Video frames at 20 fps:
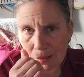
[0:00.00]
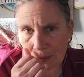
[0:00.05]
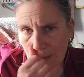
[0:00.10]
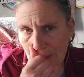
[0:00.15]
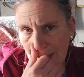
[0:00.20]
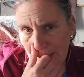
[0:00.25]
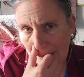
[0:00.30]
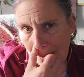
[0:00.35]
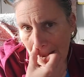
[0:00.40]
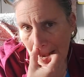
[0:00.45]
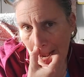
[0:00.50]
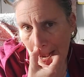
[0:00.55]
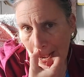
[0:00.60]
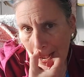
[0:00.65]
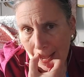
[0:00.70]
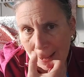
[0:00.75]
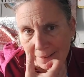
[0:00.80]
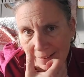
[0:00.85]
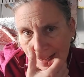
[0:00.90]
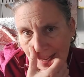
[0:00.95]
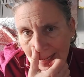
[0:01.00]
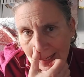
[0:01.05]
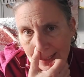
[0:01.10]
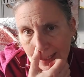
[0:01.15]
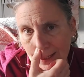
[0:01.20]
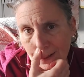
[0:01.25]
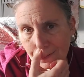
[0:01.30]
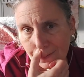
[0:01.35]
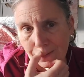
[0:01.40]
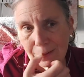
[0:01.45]
So I
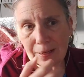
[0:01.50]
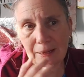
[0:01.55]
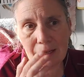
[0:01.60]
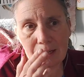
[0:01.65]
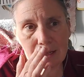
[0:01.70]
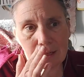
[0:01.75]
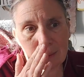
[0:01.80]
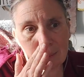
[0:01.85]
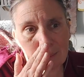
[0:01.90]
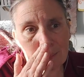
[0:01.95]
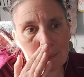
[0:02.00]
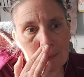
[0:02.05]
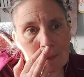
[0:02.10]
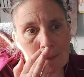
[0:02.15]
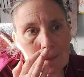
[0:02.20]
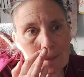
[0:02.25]
kind of